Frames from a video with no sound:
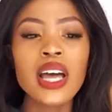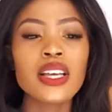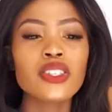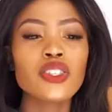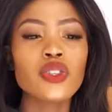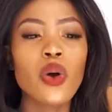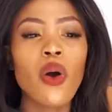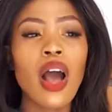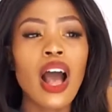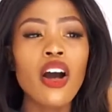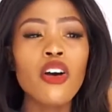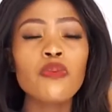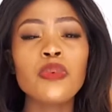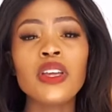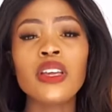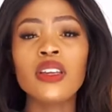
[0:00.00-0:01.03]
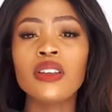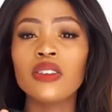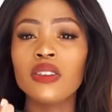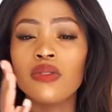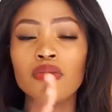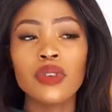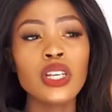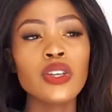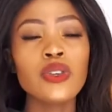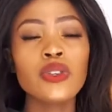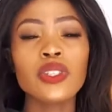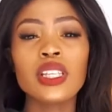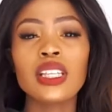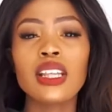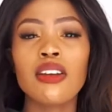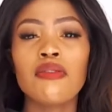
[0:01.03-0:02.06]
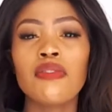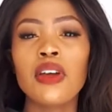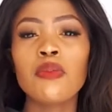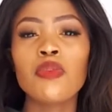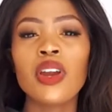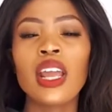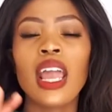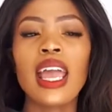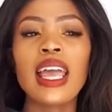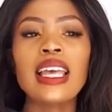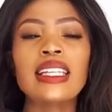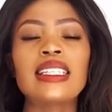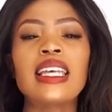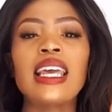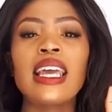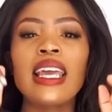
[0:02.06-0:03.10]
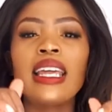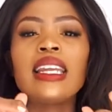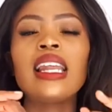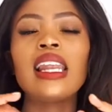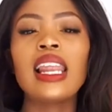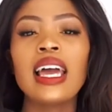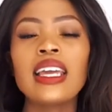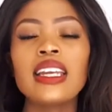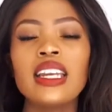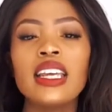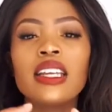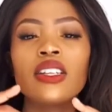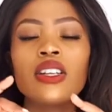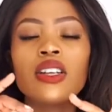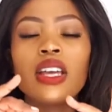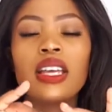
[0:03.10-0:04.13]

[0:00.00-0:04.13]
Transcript: So I'll be reusing that fabric as an inner lining